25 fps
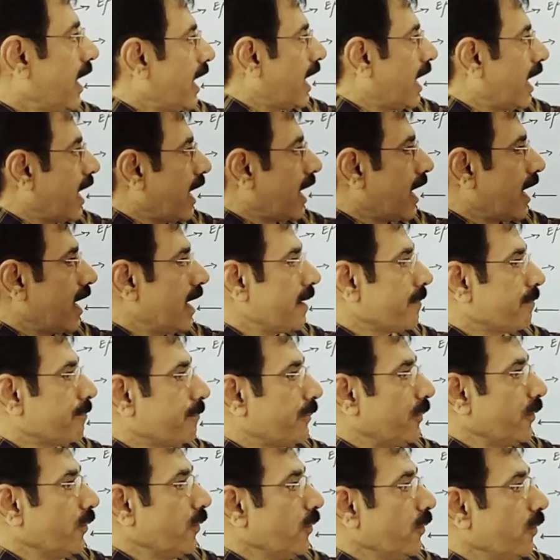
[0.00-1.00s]

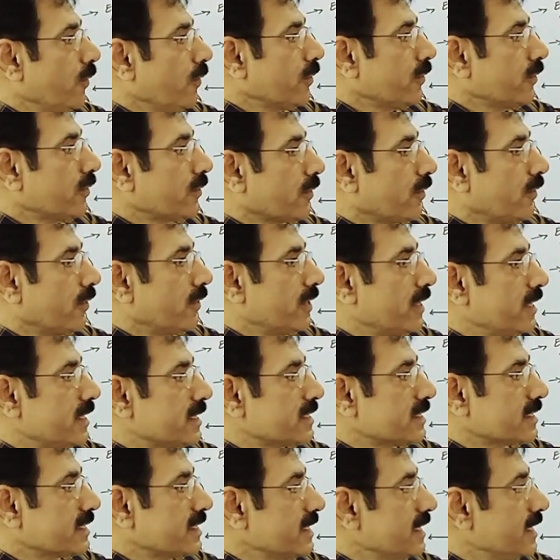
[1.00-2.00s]

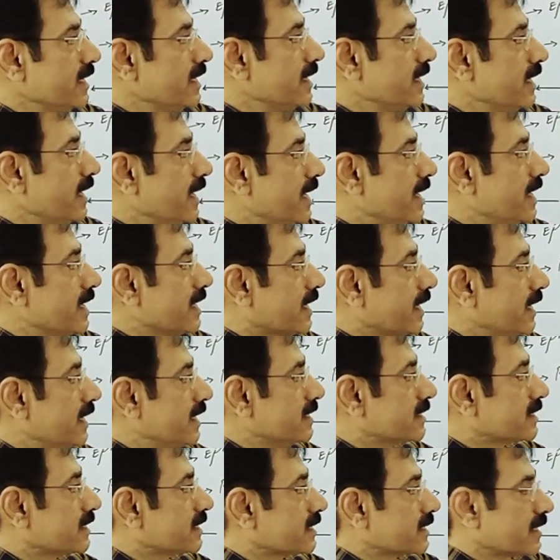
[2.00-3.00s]
hypotonicity
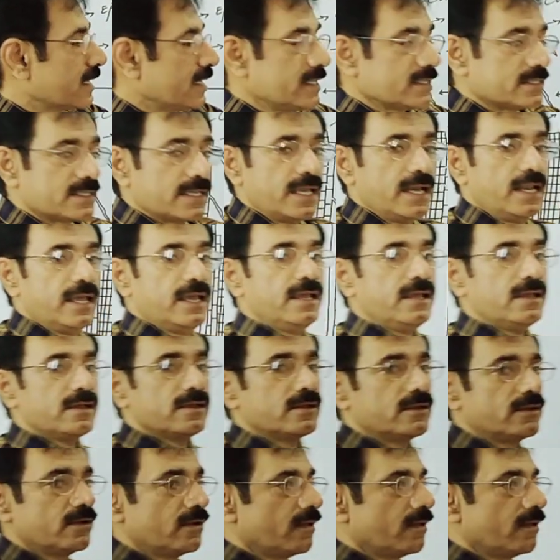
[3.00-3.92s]
increases in cell A.